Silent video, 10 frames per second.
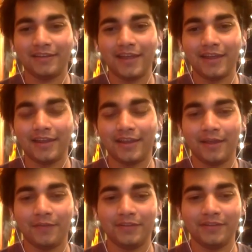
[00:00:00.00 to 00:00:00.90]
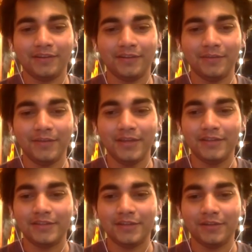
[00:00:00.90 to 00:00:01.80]
taking out the time.
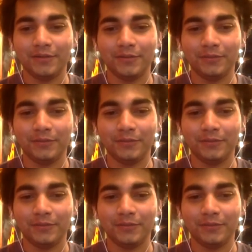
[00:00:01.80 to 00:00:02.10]
So